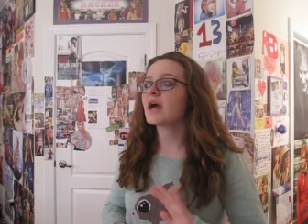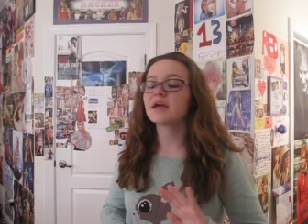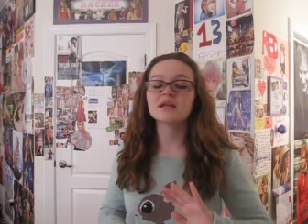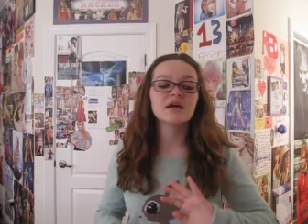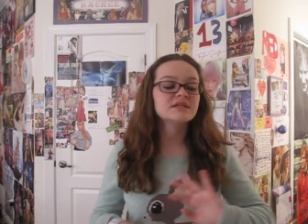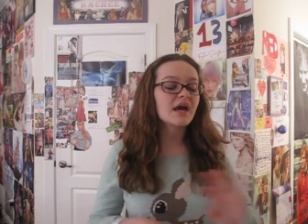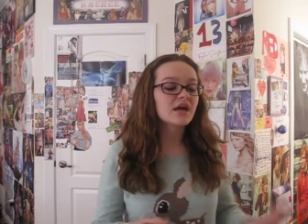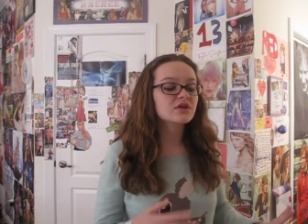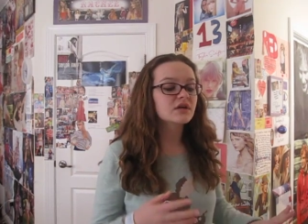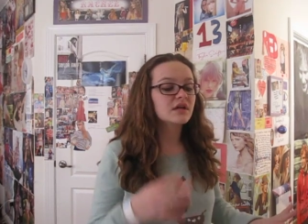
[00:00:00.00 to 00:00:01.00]
I had not
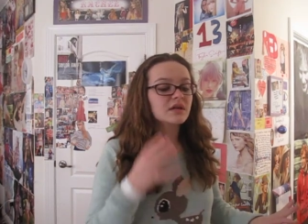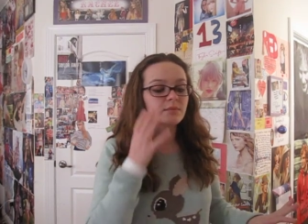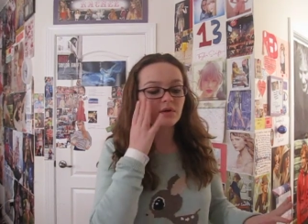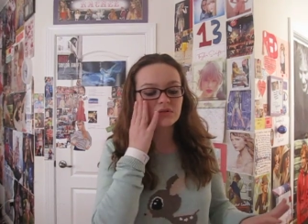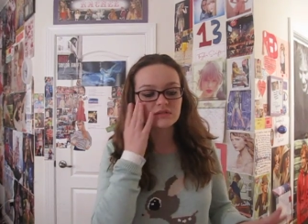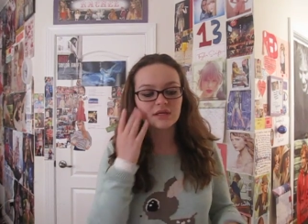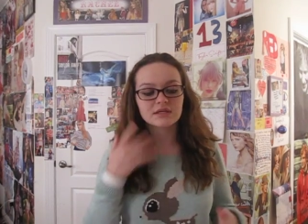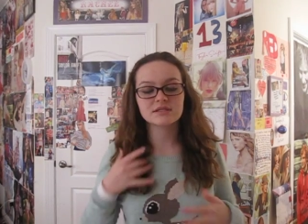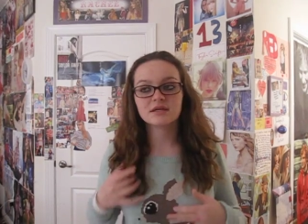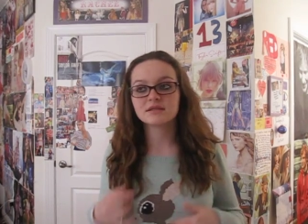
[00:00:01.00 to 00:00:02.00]
tagged her in any posts
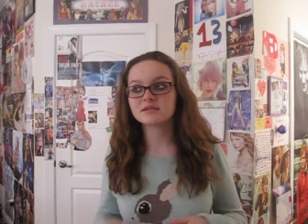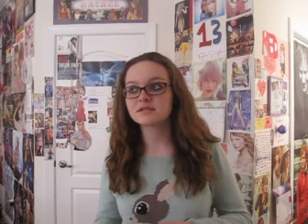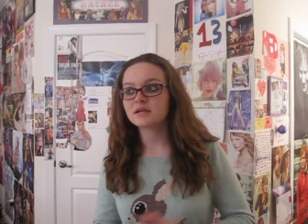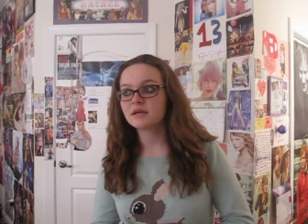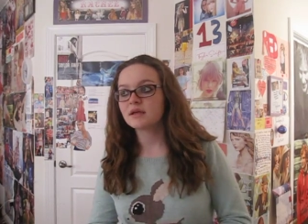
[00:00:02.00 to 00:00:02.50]
like since